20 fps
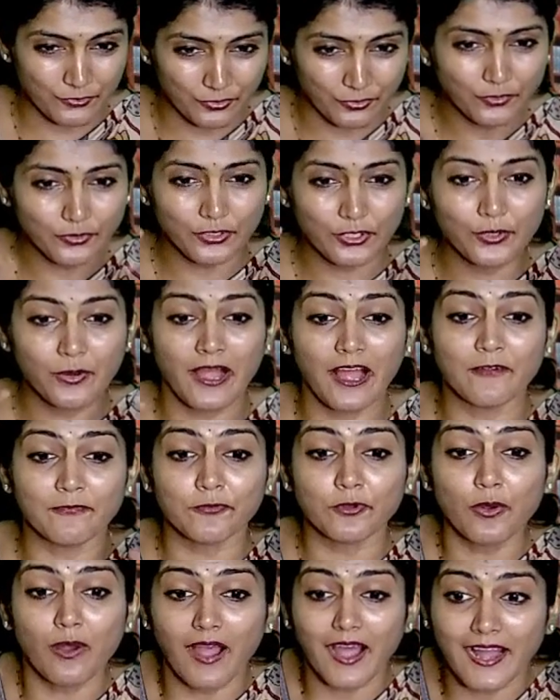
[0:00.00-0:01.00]
you have to
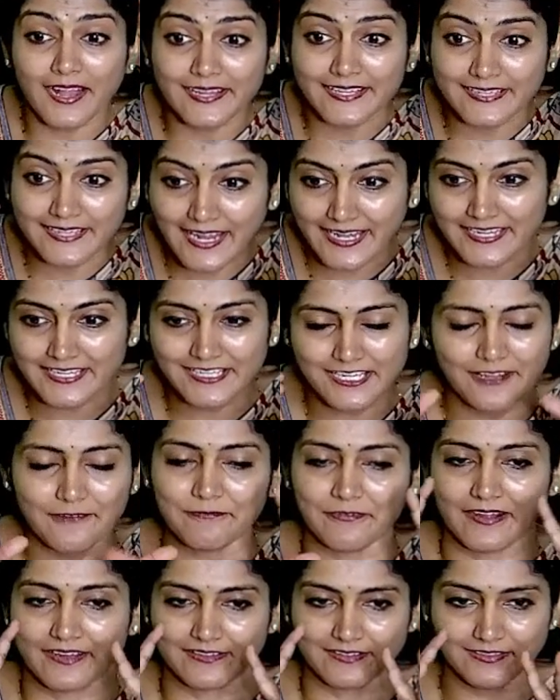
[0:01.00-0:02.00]
identify
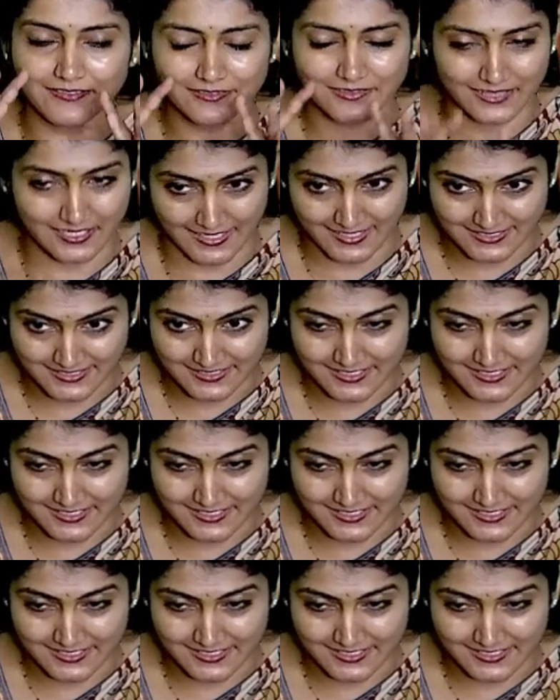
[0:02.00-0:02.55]
the threat.